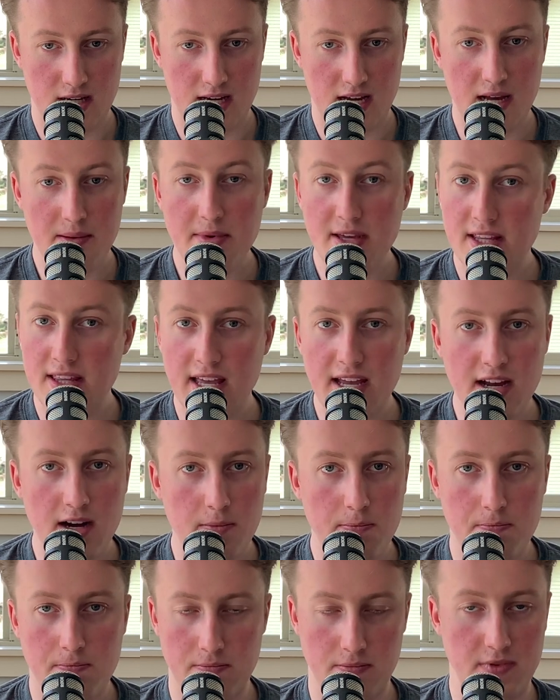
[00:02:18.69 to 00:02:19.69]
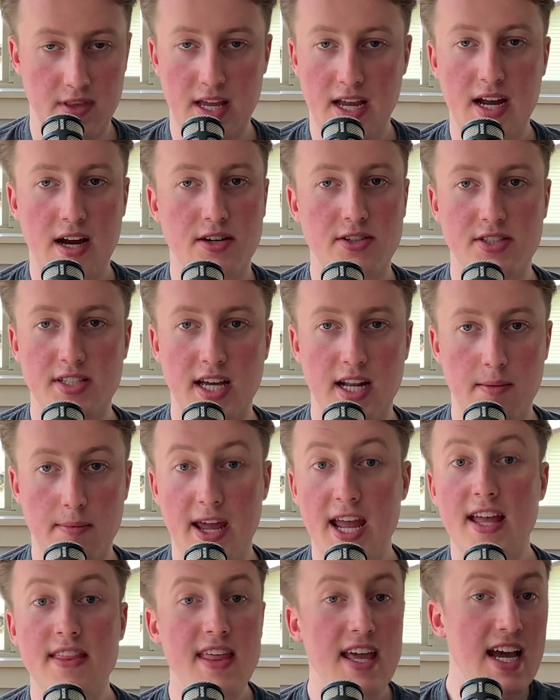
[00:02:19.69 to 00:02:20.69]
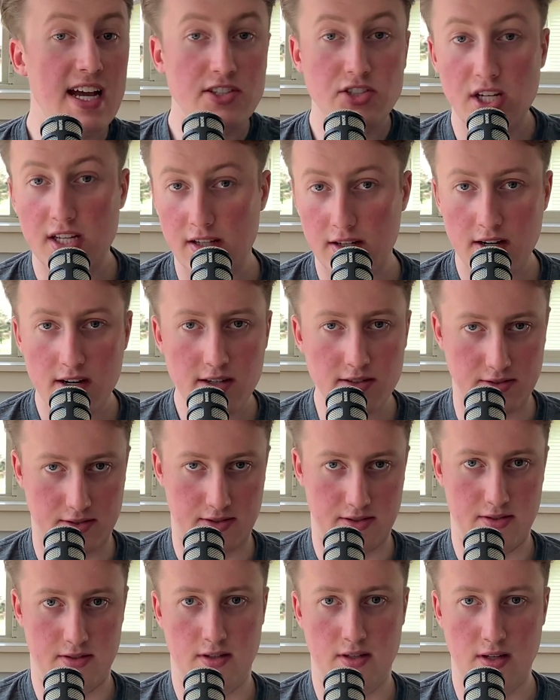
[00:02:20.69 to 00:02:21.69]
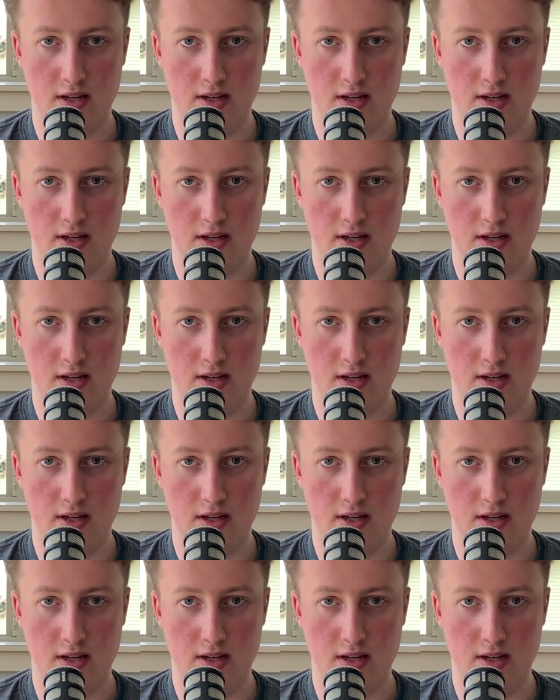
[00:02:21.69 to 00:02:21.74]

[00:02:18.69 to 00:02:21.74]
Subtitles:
I mean, they are set up, and they got Jalen Hurts.